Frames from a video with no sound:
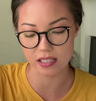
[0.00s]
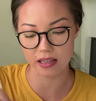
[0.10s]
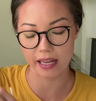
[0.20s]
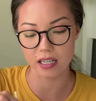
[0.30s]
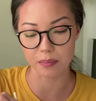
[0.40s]
and
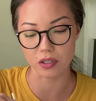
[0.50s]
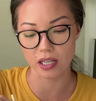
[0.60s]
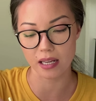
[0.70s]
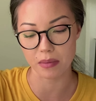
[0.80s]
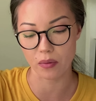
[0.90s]
they end up
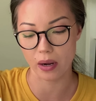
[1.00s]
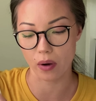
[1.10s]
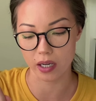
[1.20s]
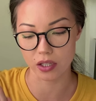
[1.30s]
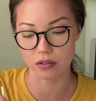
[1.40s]
looking at me when I
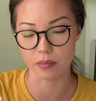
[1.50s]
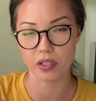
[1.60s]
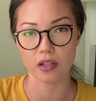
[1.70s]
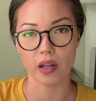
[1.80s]
walk in the room and they're